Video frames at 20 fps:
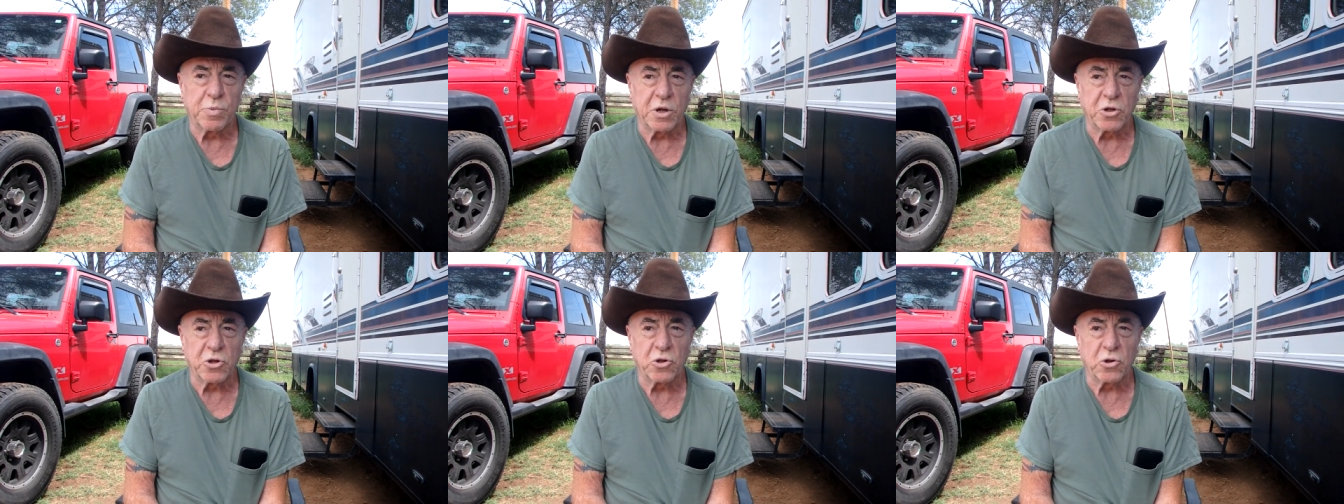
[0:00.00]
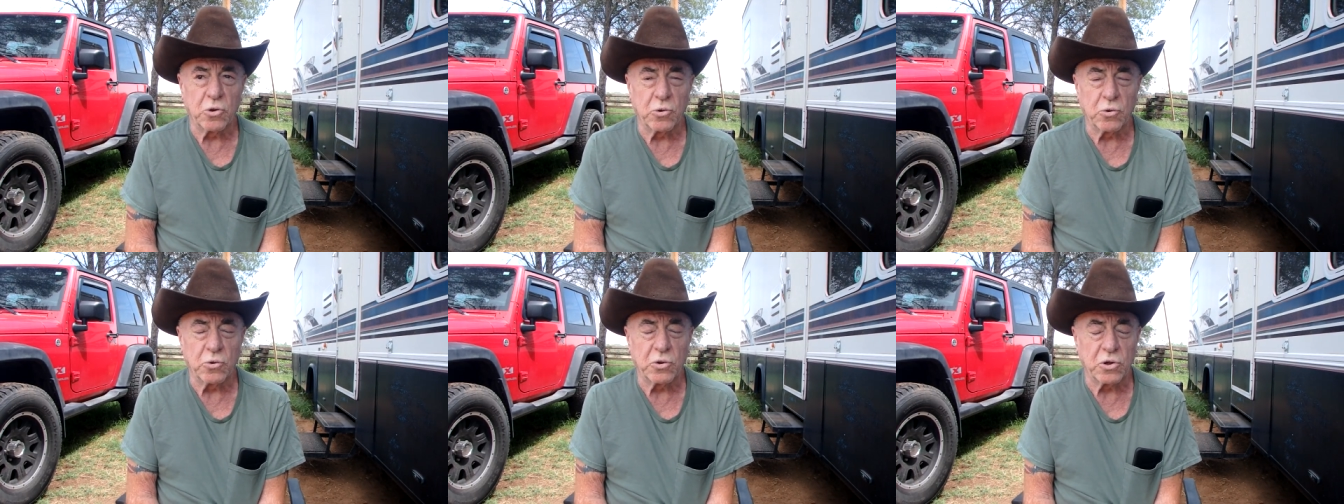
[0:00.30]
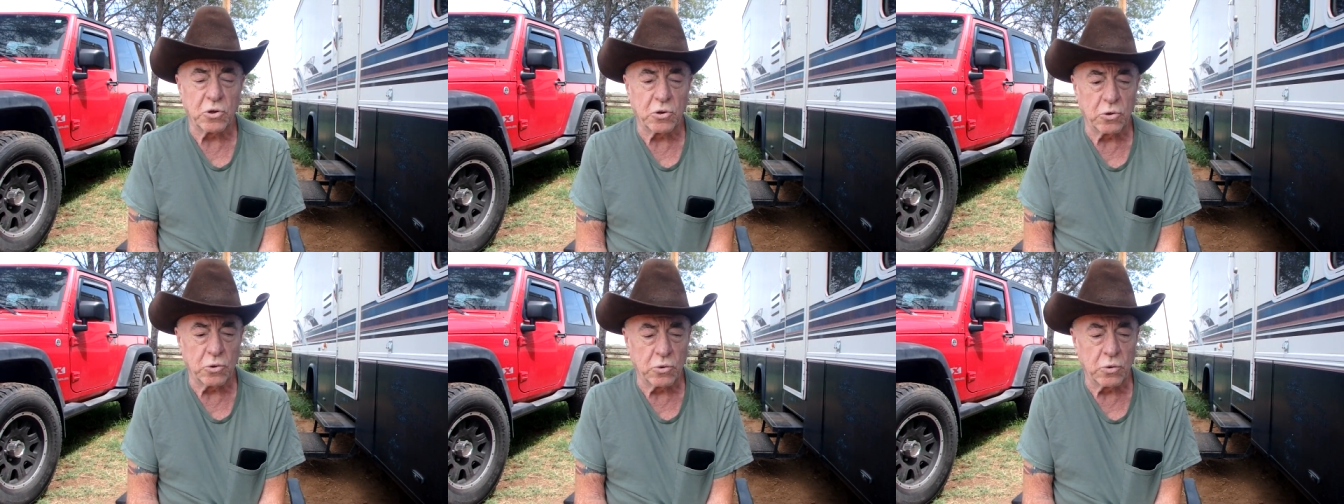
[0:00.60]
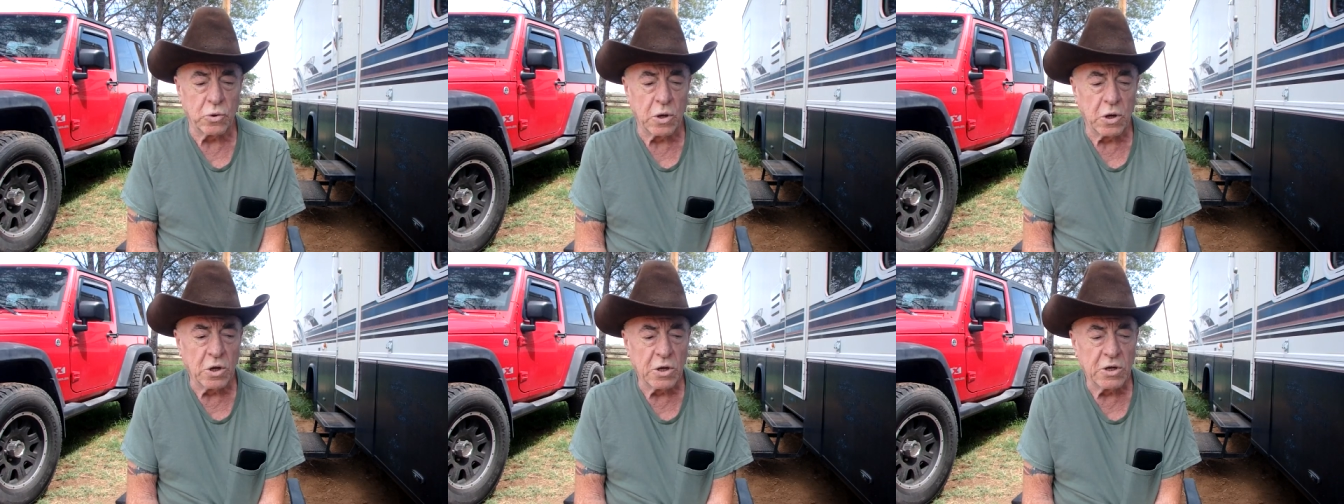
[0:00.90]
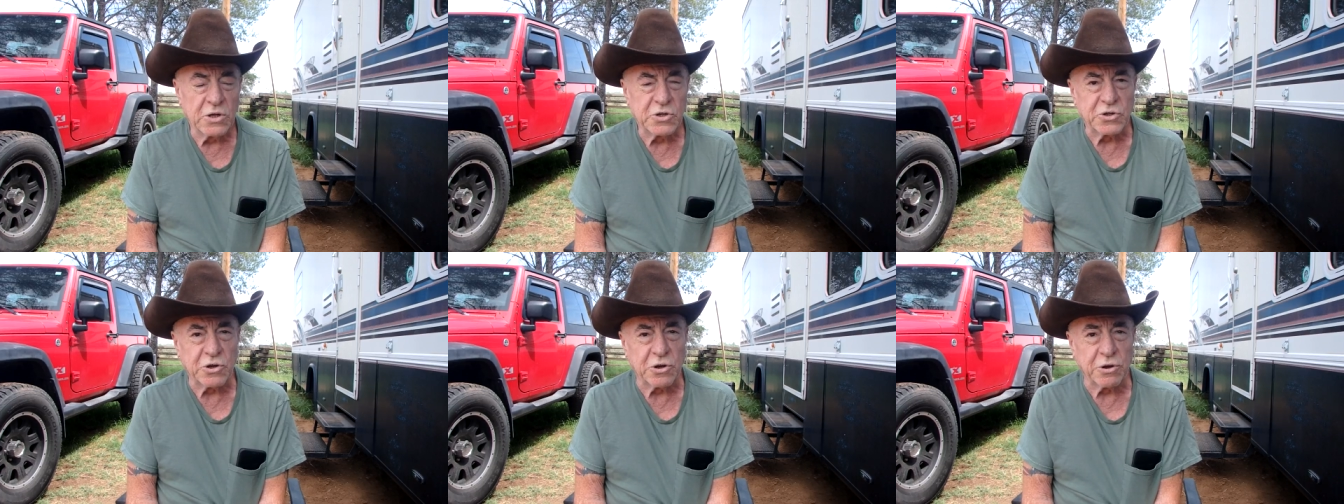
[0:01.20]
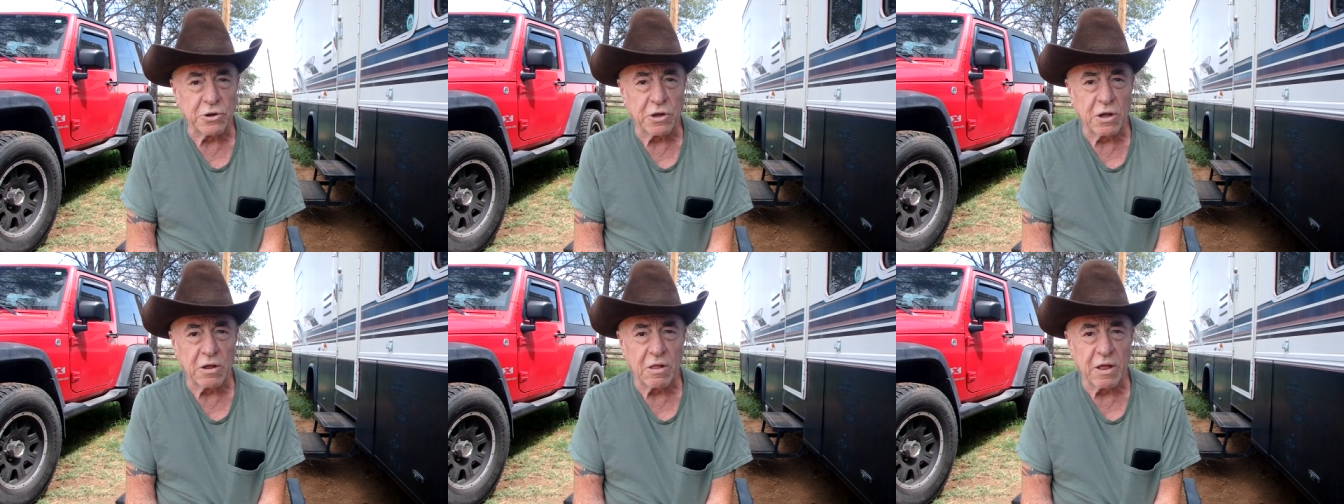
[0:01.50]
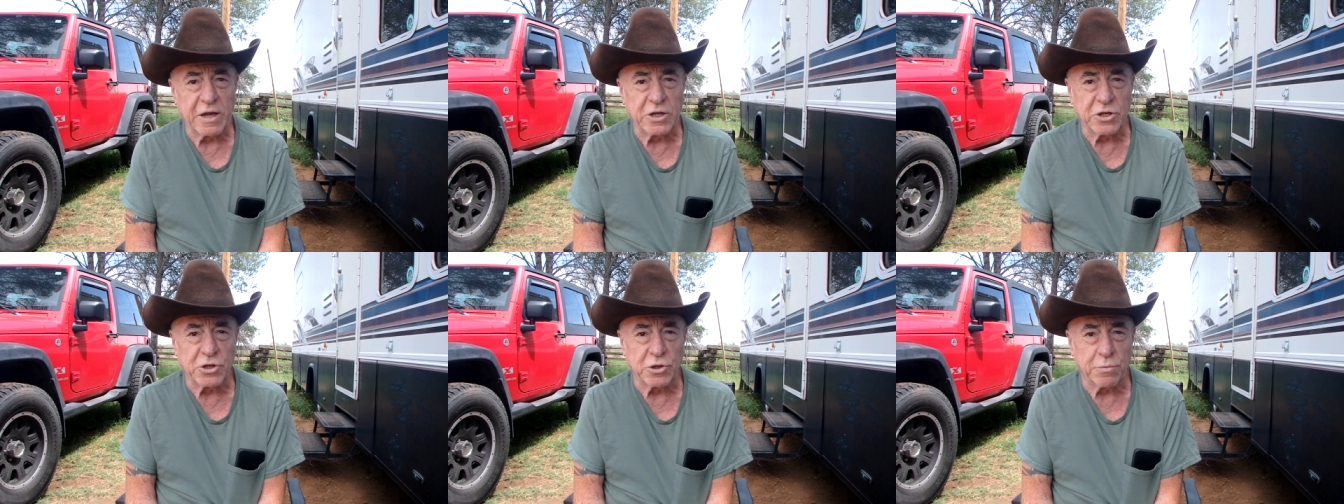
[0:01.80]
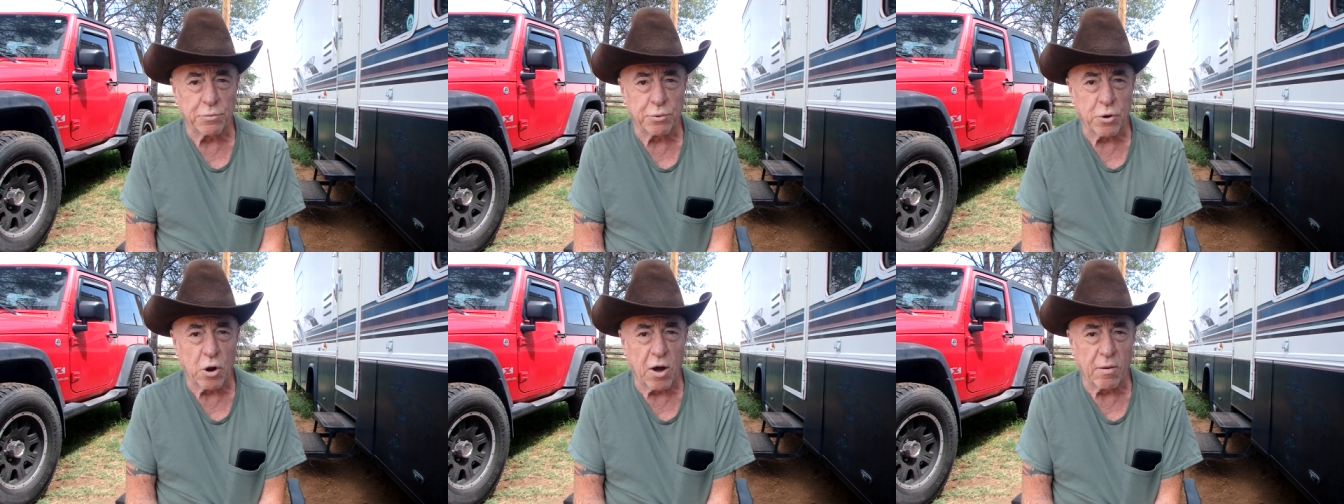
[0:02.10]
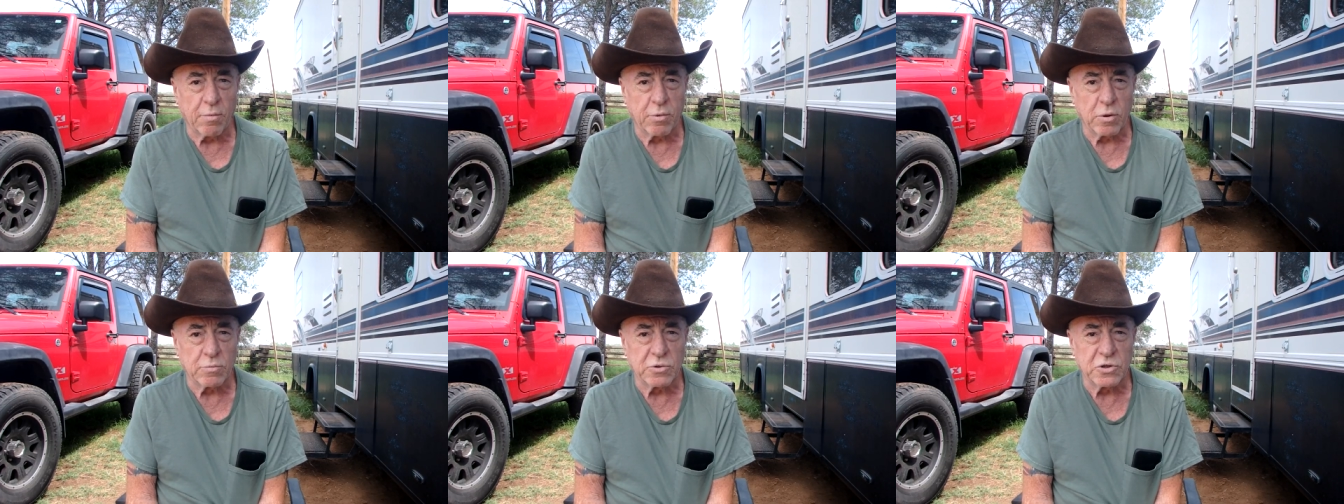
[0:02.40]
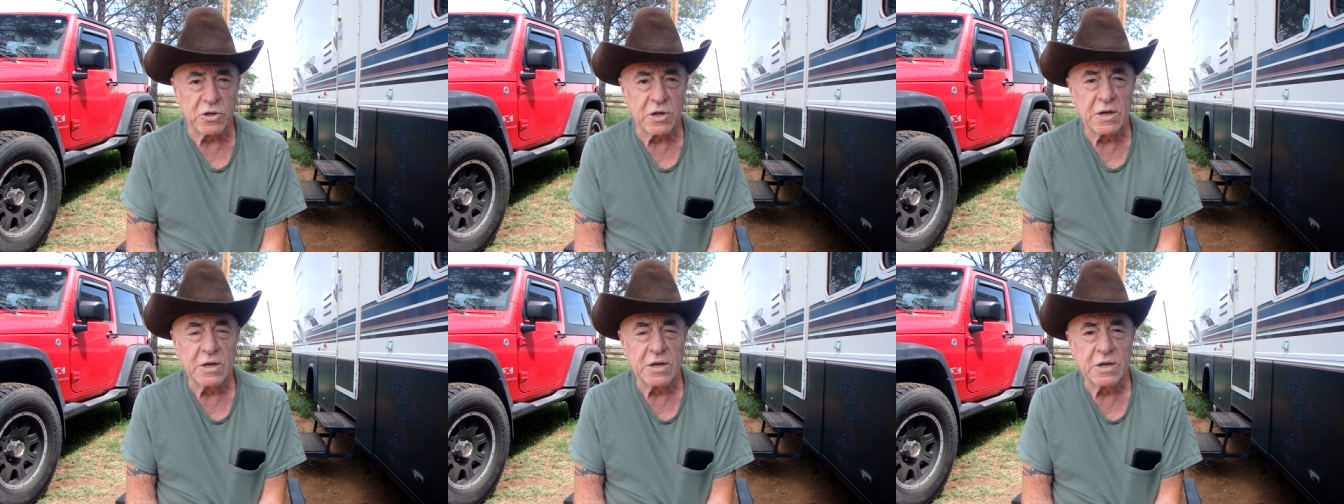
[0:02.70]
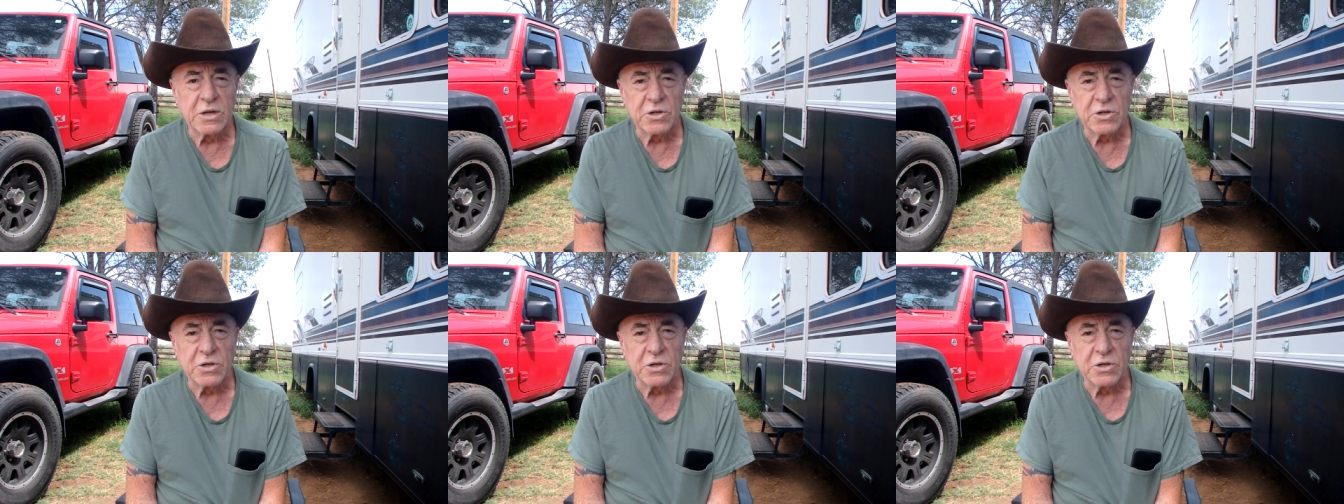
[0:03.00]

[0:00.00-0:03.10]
but due to circulation problems.